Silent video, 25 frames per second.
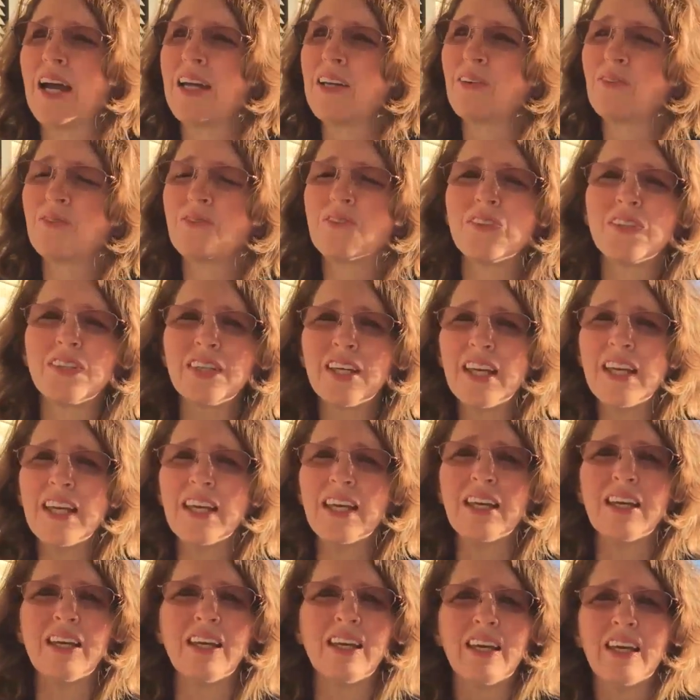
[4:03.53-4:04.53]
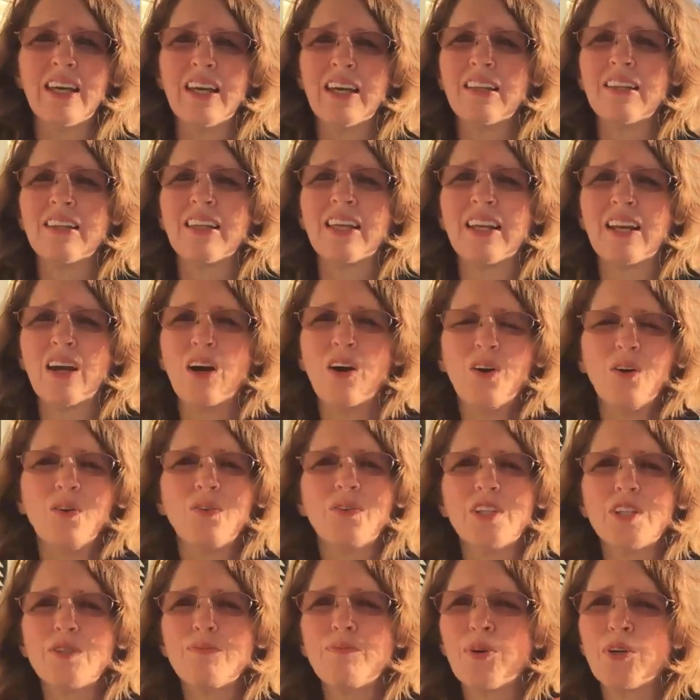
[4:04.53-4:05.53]
I don't see that,
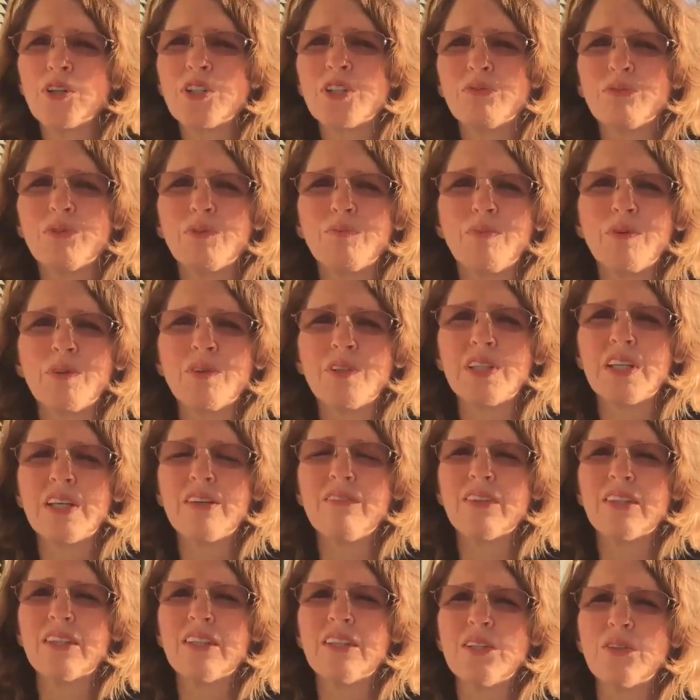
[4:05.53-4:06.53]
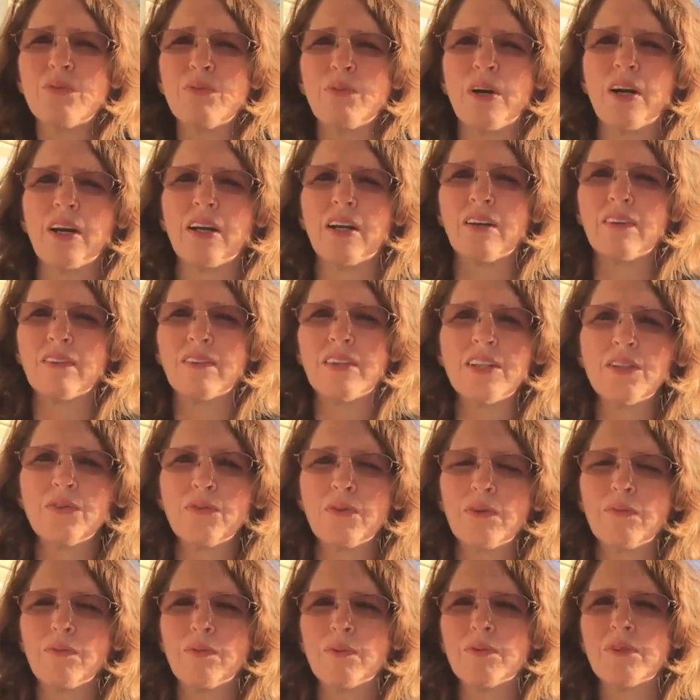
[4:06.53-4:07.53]
this person would perceive it this way, and this
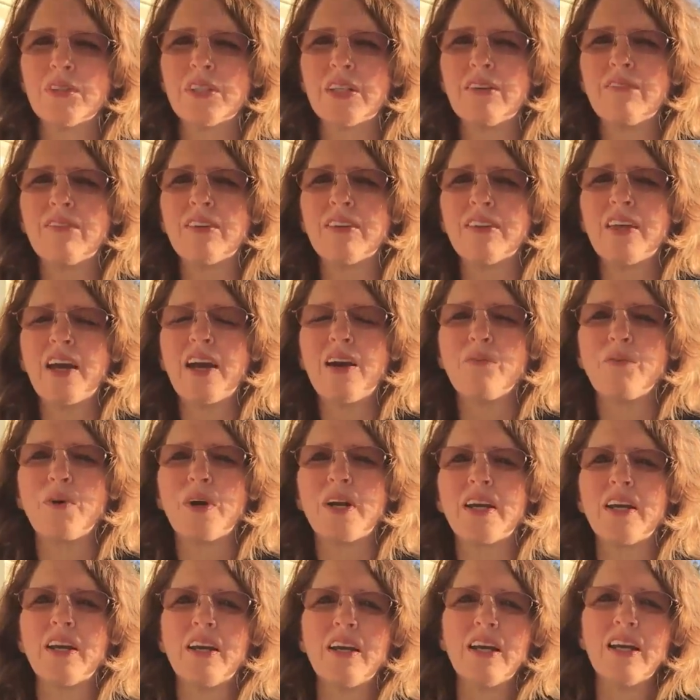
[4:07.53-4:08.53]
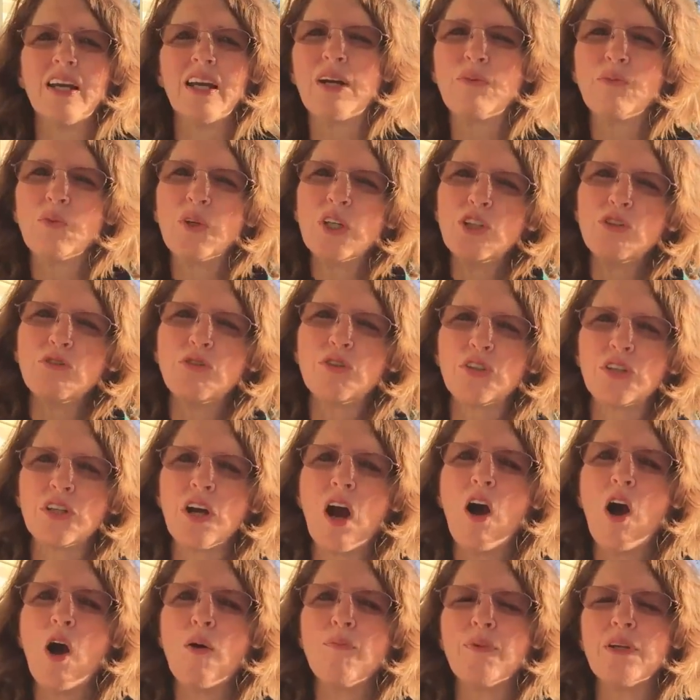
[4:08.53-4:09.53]
one would perceive it that way. And when you
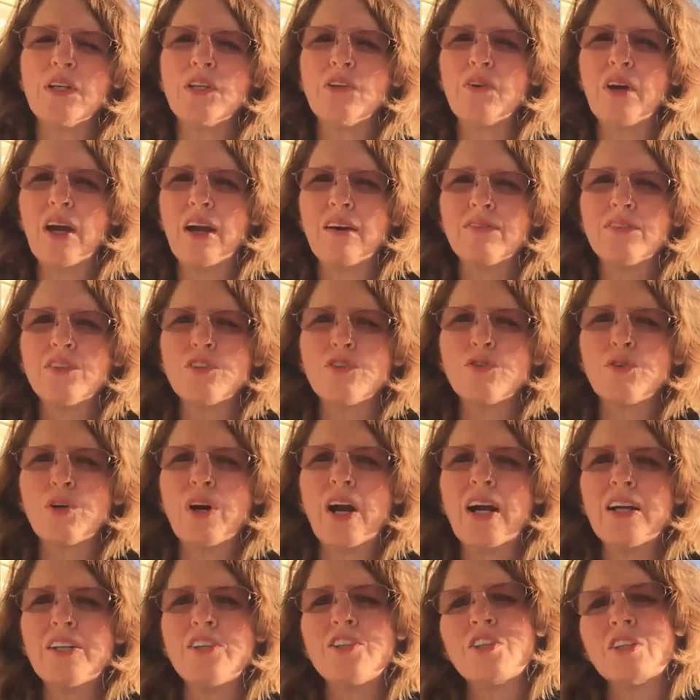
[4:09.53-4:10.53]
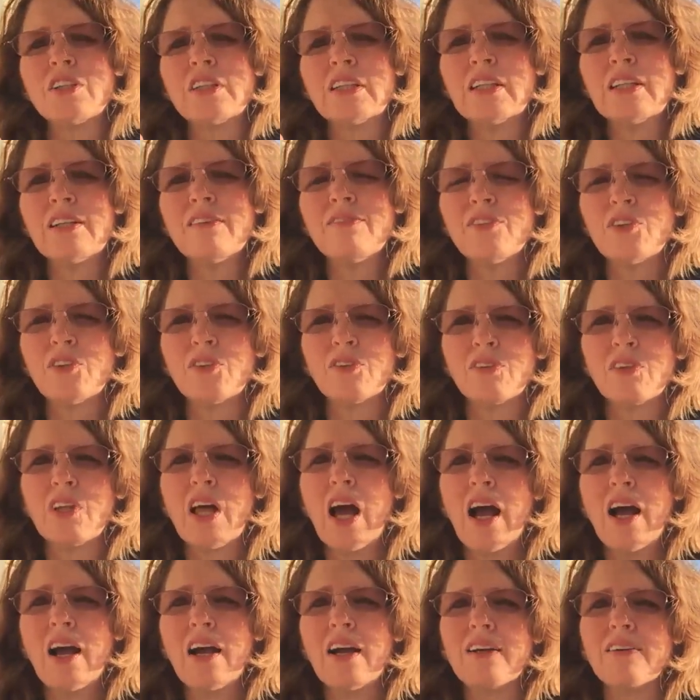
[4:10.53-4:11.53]
stop and you have to try to live your
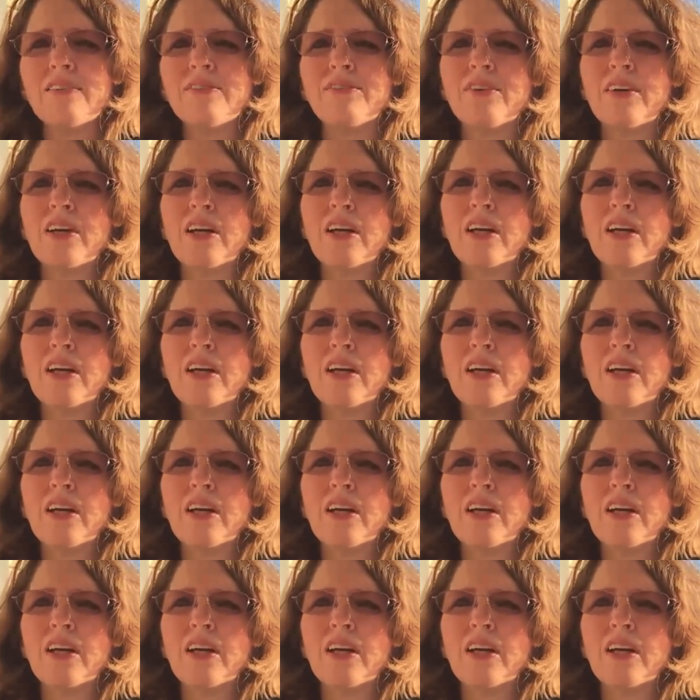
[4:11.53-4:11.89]
life